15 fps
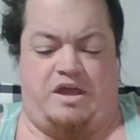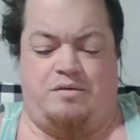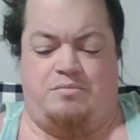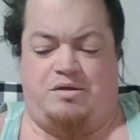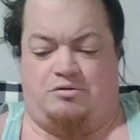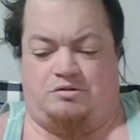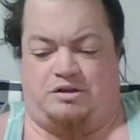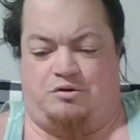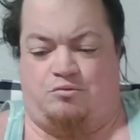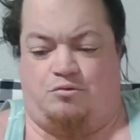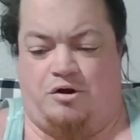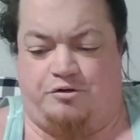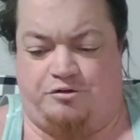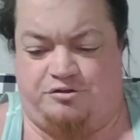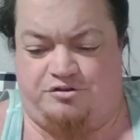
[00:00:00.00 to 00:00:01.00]
maybe only
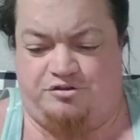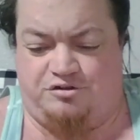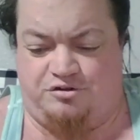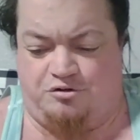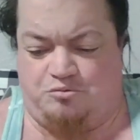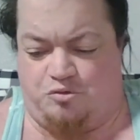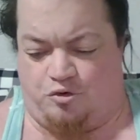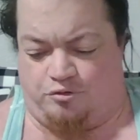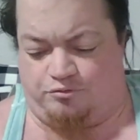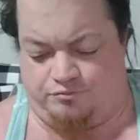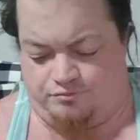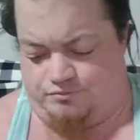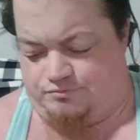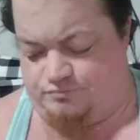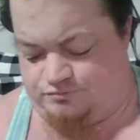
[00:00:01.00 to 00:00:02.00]
one or two
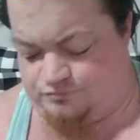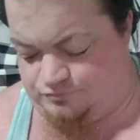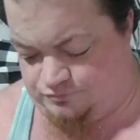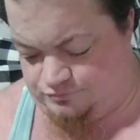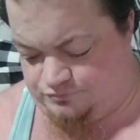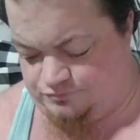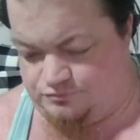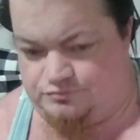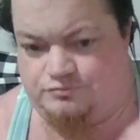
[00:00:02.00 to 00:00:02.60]
more